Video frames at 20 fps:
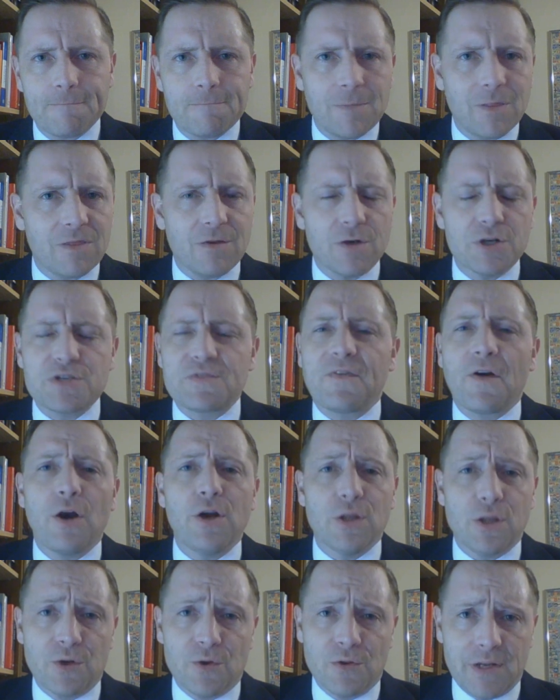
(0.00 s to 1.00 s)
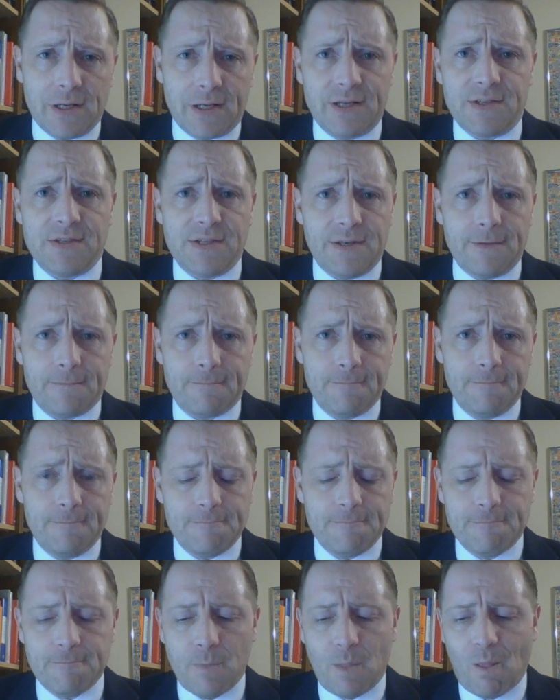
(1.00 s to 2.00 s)
There's very little nicotine.
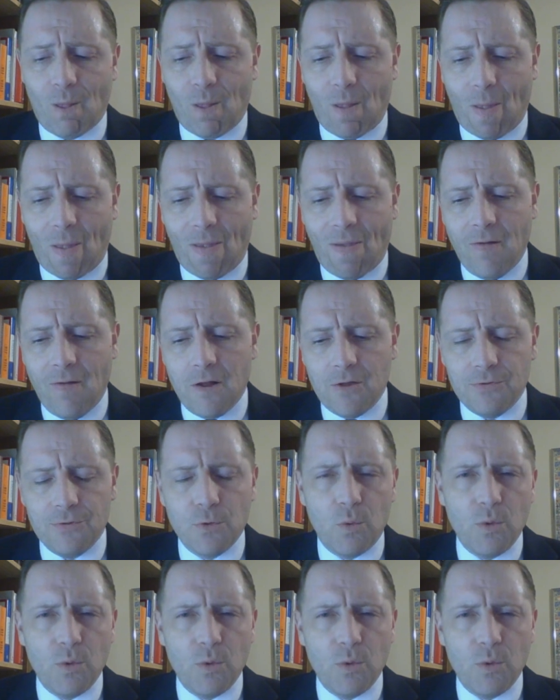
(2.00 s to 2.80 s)
The